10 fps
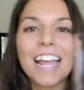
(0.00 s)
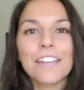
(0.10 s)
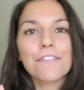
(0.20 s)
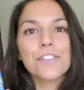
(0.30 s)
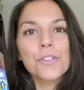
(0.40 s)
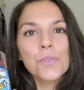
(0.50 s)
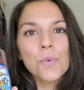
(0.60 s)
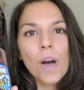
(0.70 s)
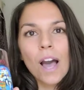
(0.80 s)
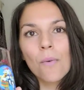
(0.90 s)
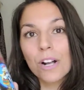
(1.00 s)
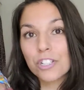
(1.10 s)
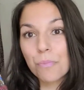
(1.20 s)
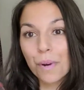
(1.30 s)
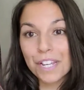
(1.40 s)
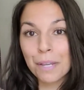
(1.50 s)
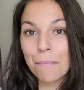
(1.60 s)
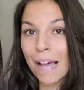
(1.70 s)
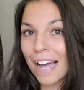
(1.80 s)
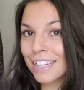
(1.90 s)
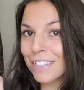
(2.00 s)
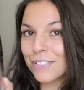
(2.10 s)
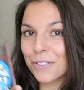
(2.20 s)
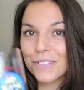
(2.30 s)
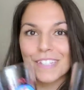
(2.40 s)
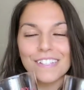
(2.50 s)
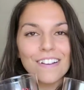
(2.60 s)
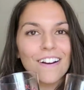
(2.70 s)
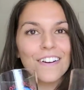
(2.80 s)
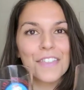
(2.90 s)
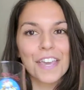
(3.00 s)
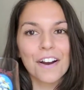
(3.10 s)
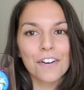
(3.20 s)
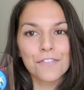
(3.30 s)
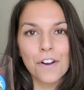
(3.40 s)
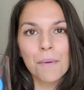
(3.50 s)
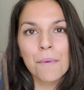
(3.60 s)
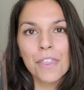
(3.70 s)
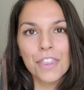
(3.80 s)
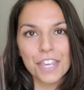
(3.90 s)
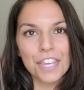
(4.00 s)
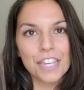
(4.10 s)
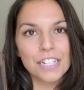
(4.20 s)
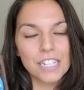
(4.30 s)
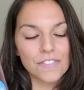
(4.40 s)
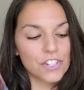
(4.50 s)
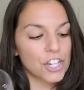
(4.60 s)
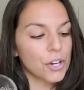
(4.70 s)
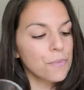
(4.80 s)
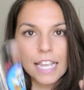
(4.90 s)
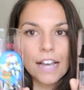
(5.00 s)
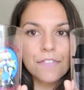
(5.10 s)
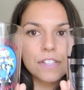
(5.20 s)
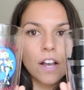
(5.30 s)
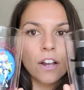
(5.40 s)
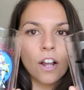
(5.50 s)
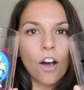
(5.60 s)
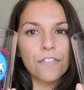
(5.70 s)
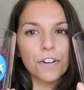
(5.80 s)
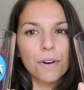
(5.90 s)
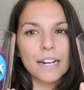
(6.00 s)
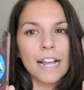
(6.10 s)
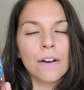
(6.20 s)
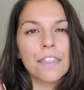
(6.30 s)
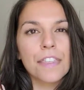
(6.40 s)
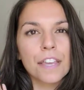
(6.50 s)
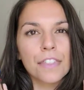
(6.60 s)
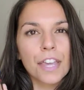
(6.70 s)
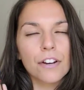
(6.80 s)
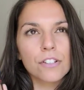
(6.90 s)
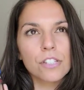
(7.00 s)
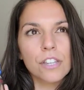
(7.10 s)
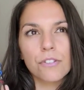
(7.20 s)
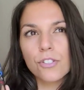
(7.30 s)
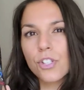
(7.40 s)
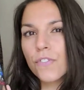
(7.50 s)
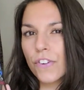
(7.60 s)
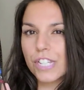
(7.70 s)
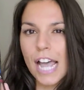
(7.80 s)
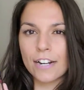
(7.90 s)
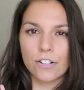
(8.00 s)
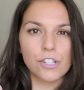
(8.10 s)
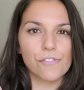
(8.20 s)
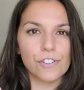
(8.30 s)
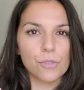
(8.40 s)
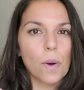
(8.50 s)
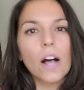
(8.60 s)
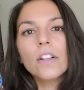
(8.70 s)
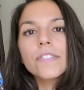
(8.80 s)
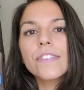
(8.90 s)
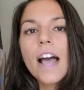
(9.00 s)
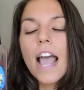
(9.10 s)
And if you watch Breaking Bad, you know what these are. They are from the TV show. They have these on offer right now. I think they are either 2 for $10 or 2 for $12.